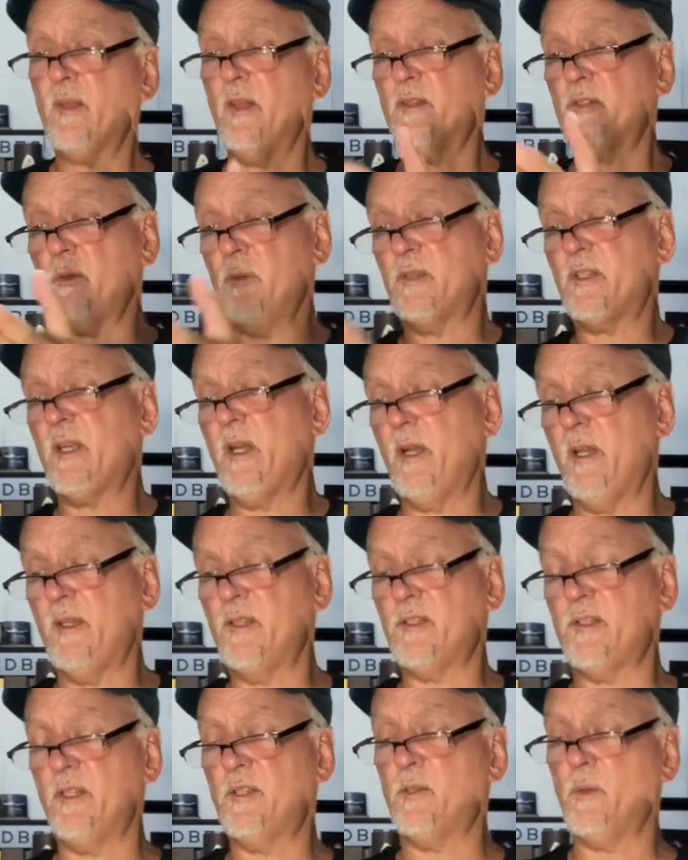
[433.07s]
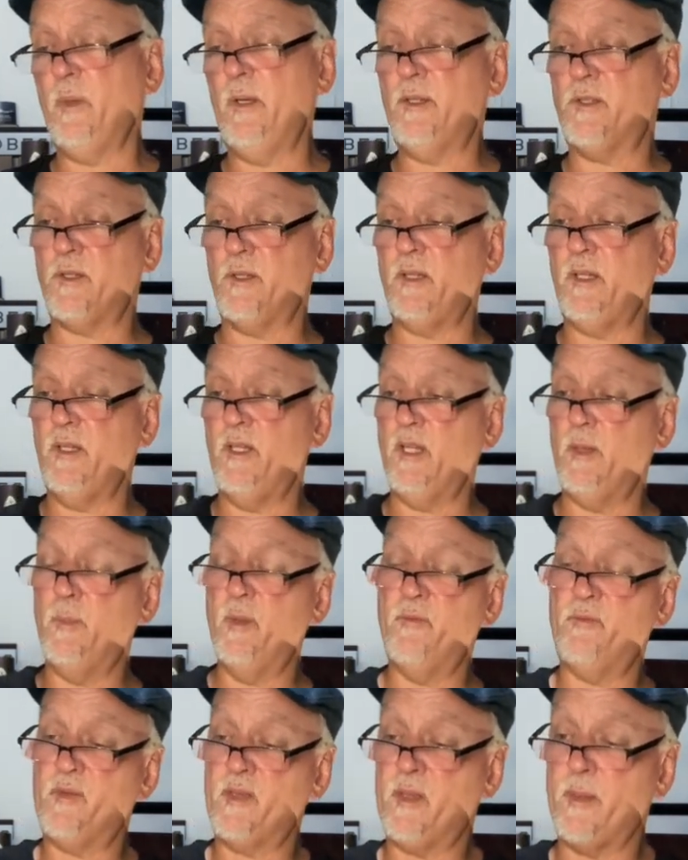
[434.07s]
So it's kind of the situation here,
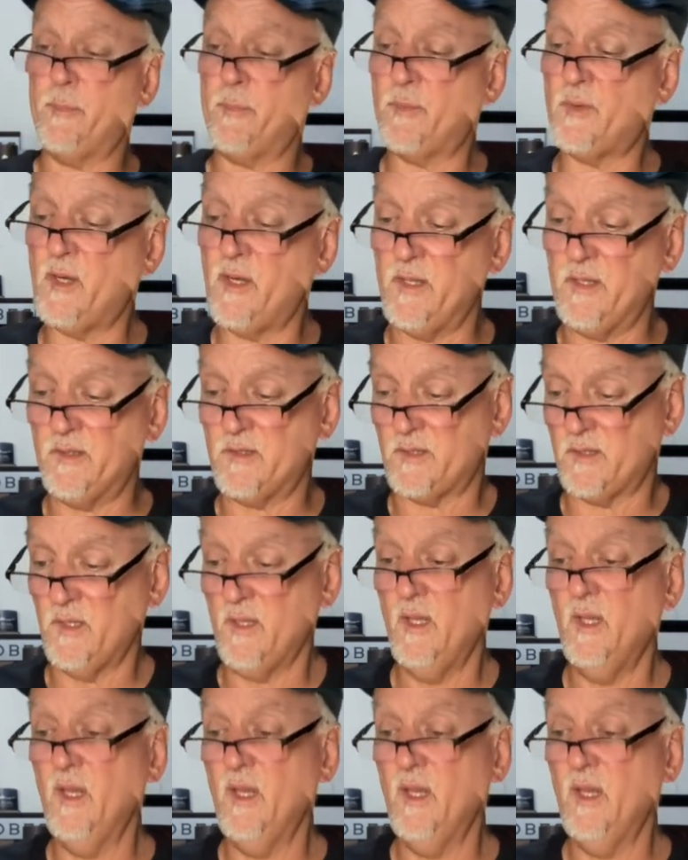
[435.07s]
but for the price,